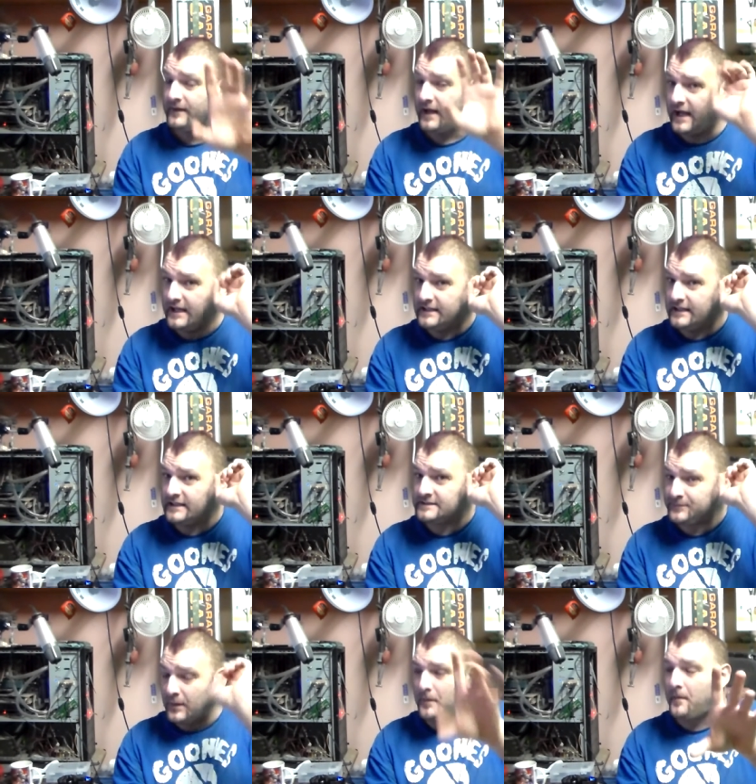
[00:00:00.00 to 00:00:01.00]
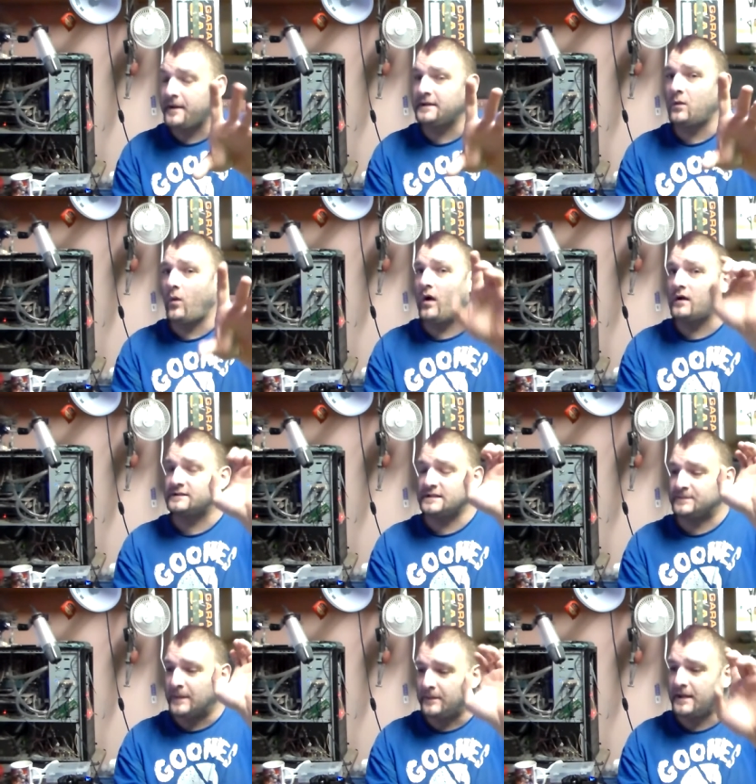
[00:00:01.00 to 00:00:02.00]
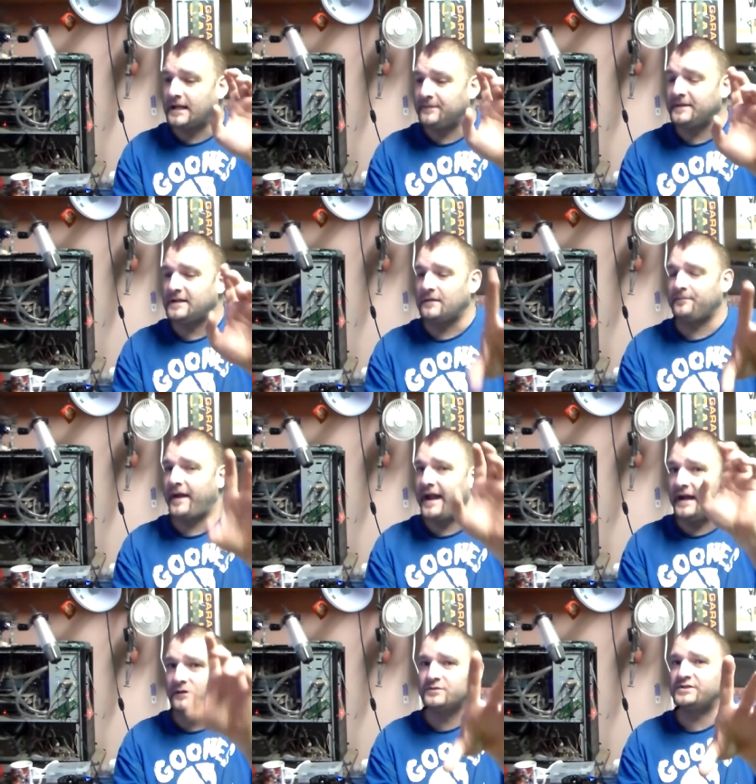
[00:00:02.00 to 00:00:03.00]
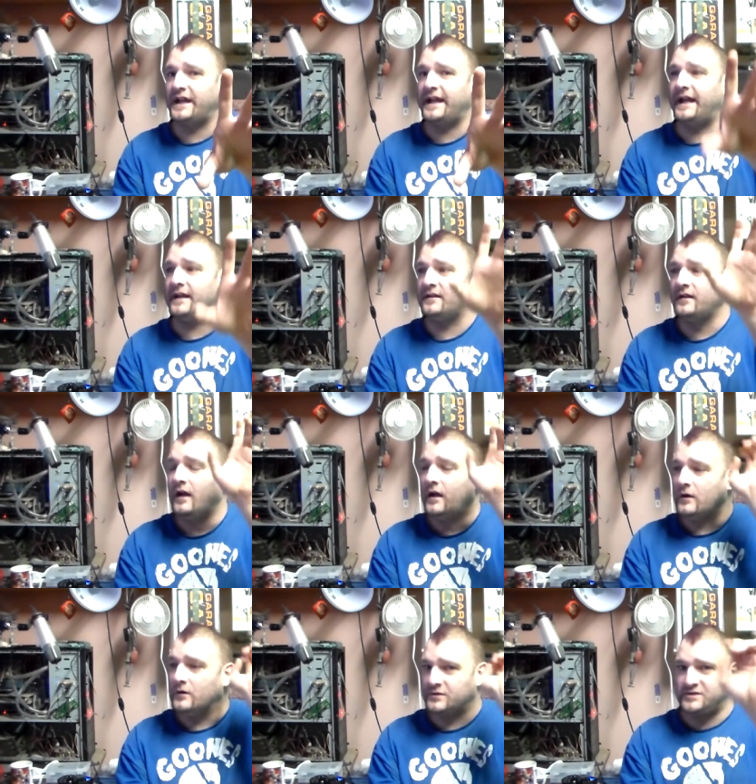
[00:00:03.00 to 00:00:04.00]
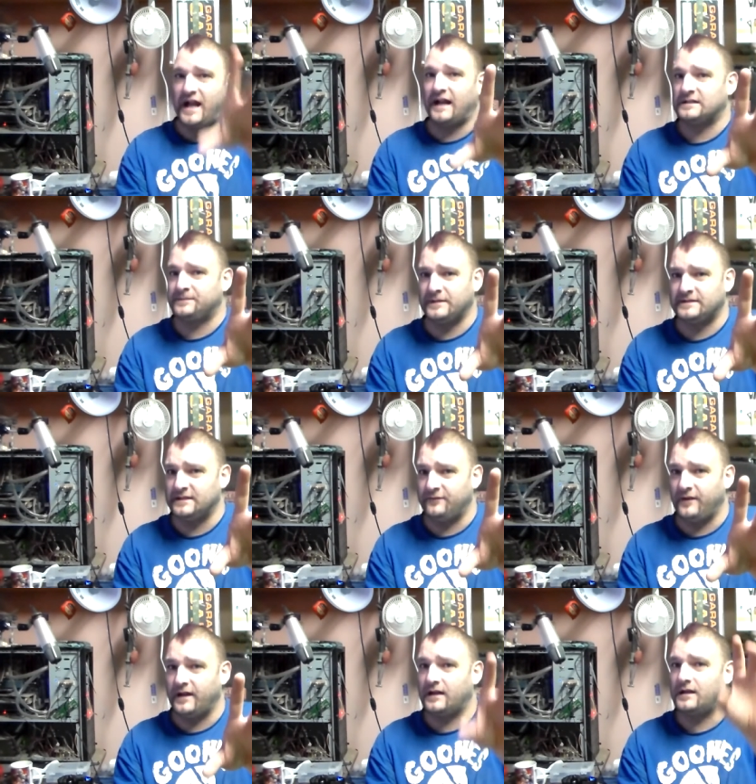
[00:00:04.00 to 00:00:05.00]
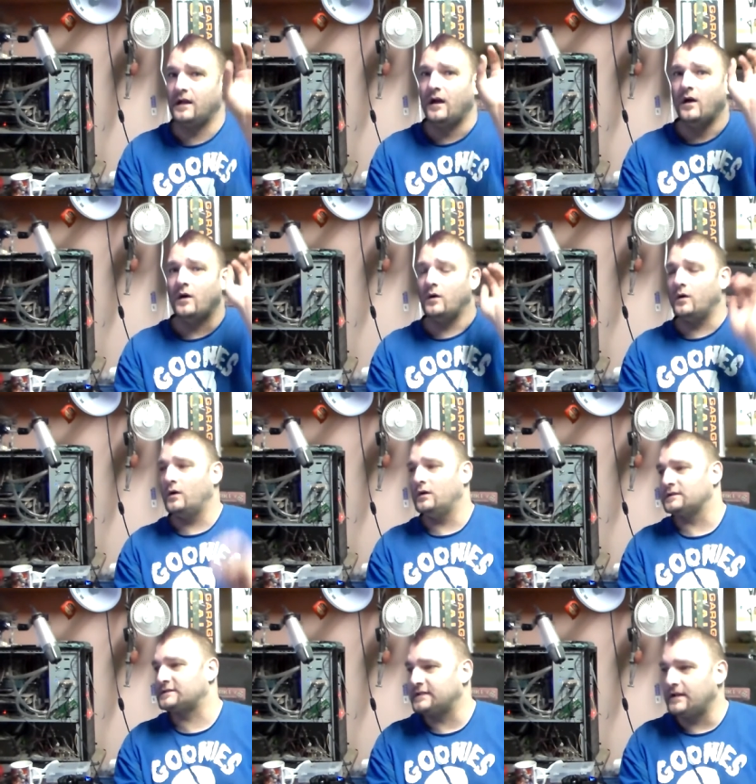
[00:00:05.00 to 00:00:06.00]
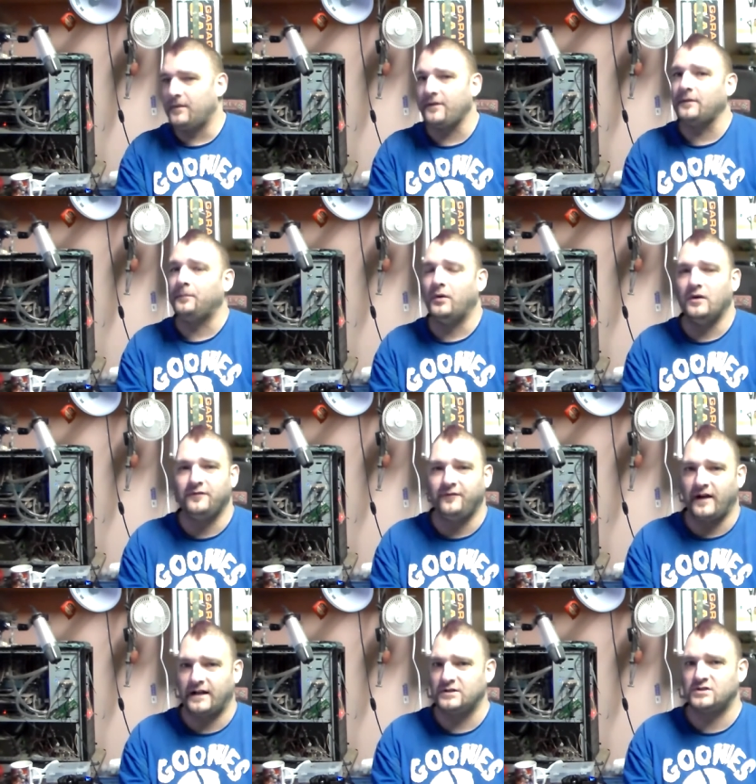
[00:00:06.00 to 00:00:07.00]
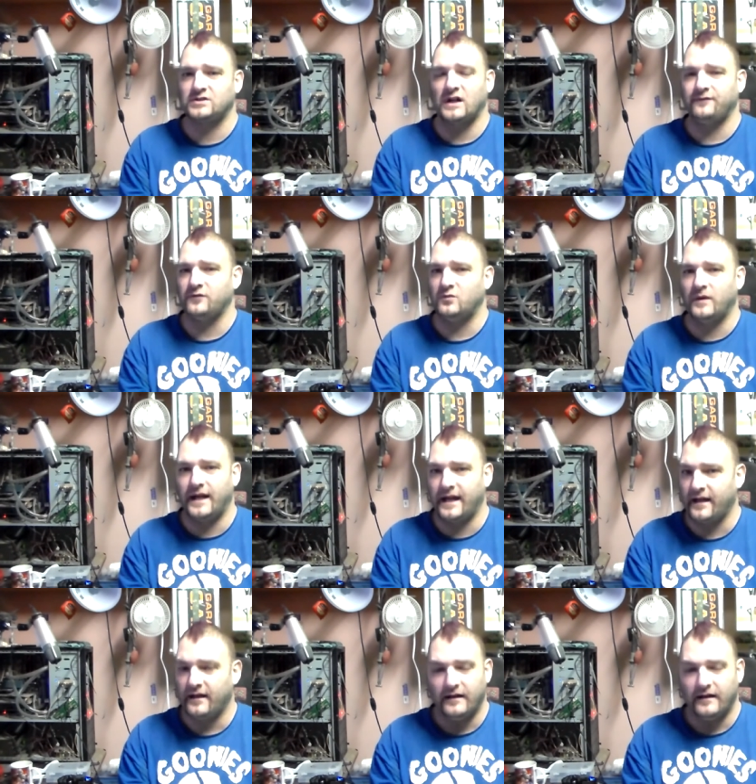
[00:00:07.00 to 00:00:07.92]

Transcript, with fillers: it's probably in the works. It's probably going to be done by LJN or Jakks Pacific or, some other poor fucking shovelware